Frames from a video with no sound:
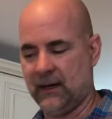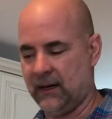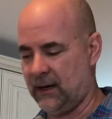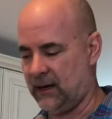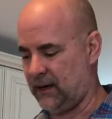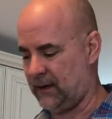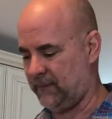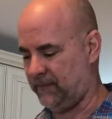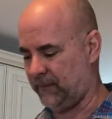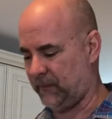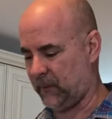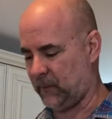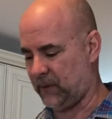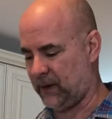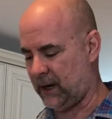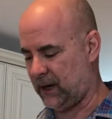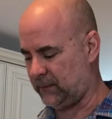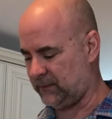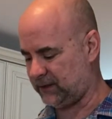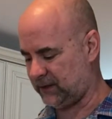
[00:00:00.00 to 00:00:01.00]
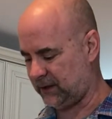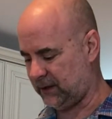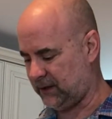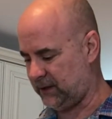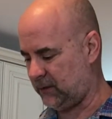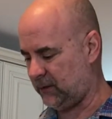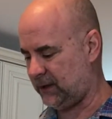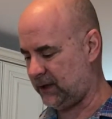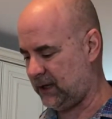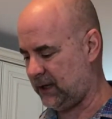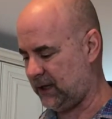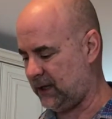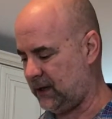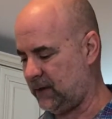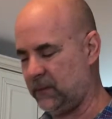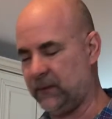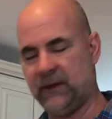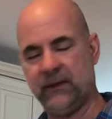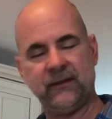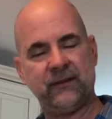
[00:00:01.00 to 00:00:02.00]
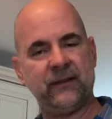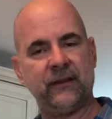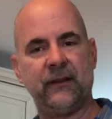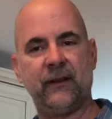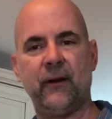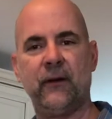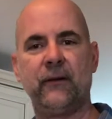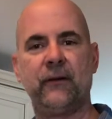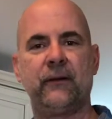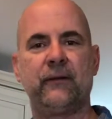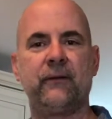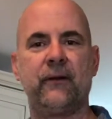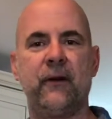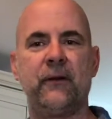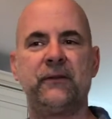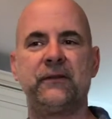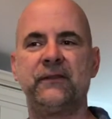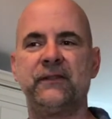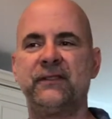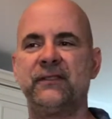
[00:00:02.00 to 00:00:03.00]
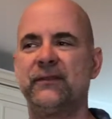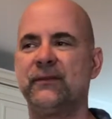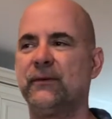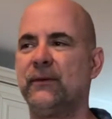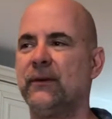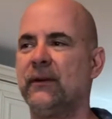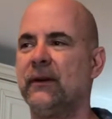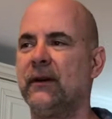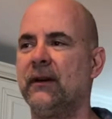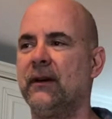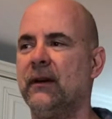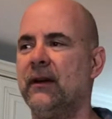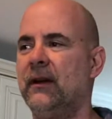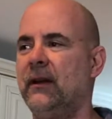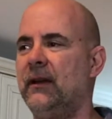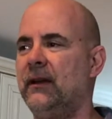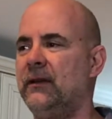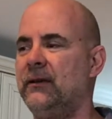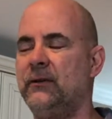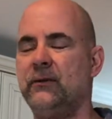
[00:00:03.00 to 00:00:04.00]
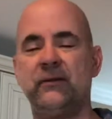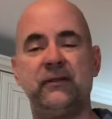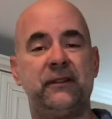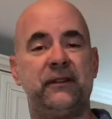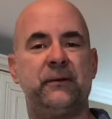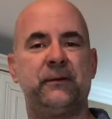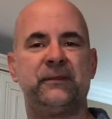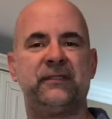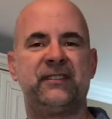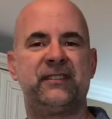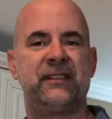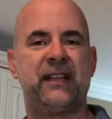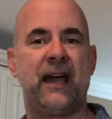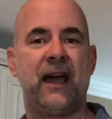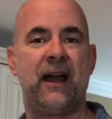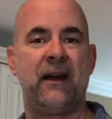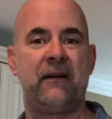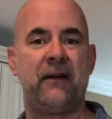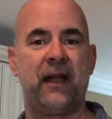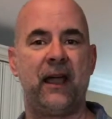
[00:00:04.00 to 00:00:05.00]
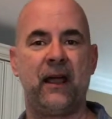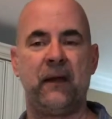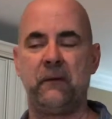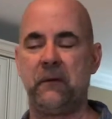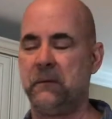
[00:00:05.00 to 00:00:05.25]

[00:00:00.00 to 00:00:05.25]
When I was a little kid, we used to go to the grocery store, usually on Saturday.